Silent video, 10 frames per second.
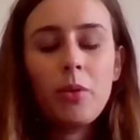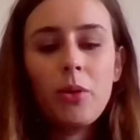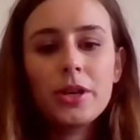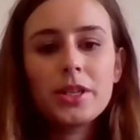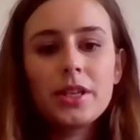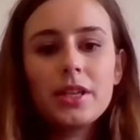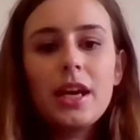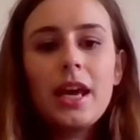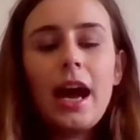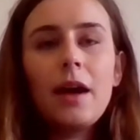important.
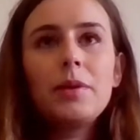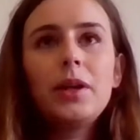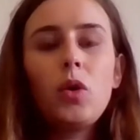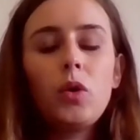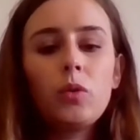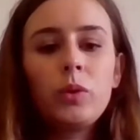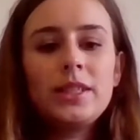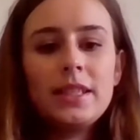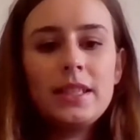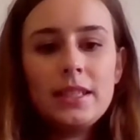I mean, we
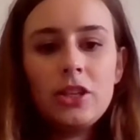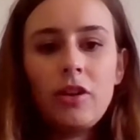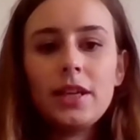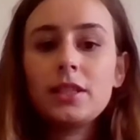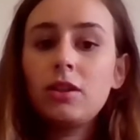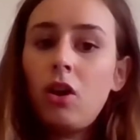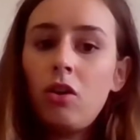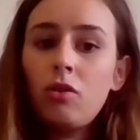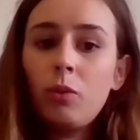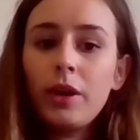see seagrass a
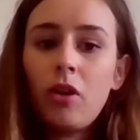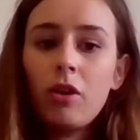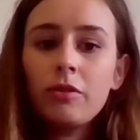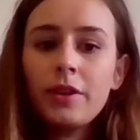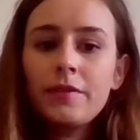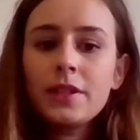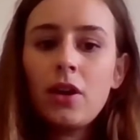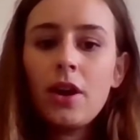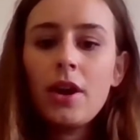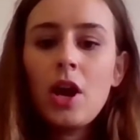lot where coral reefs
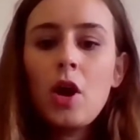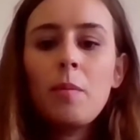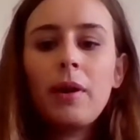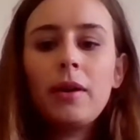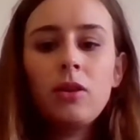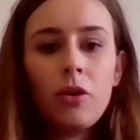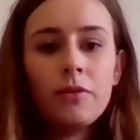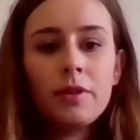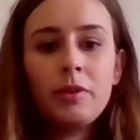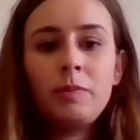are, but a lot
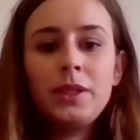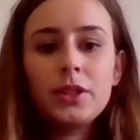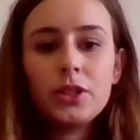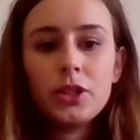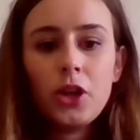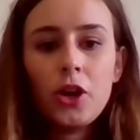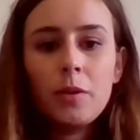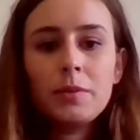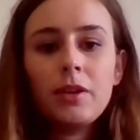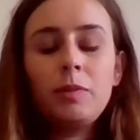of them have been
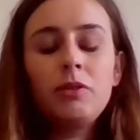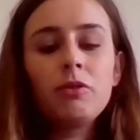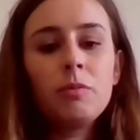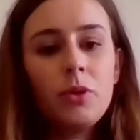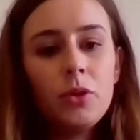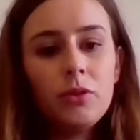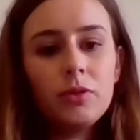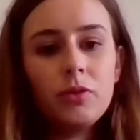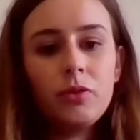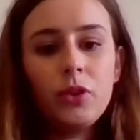disturbed, have been
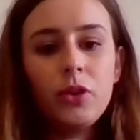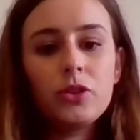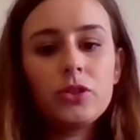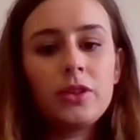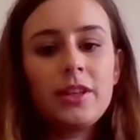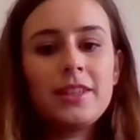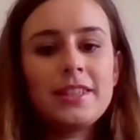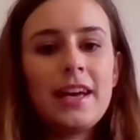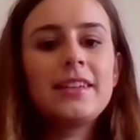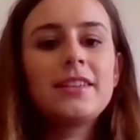removed so that the
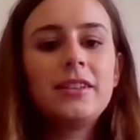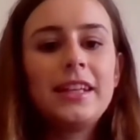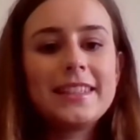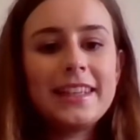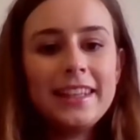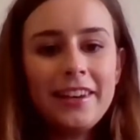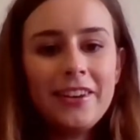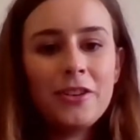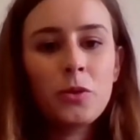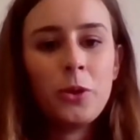sand is
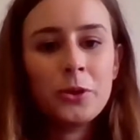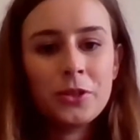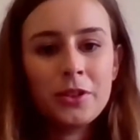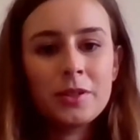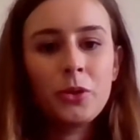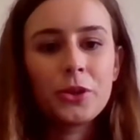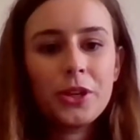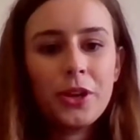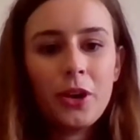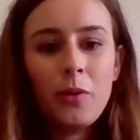clear and the water is more
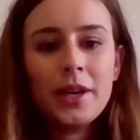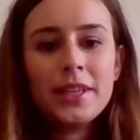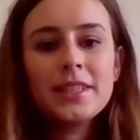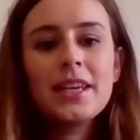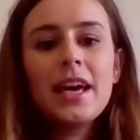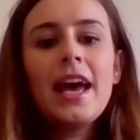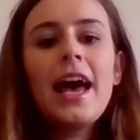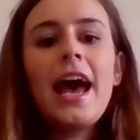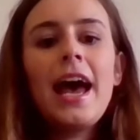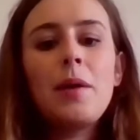turquoise.
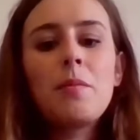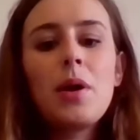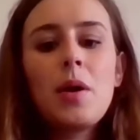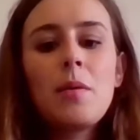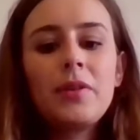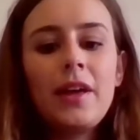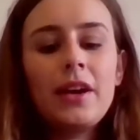But